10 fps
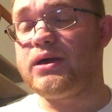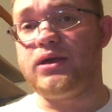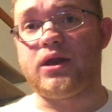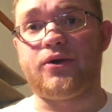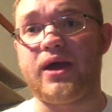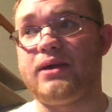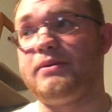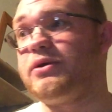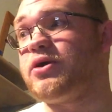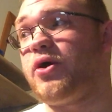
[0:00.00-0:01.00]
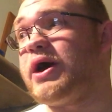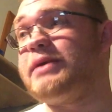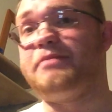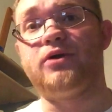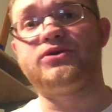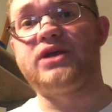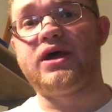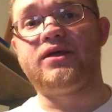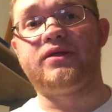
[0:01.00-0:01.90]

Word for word: you know, it, go ahead, post uh,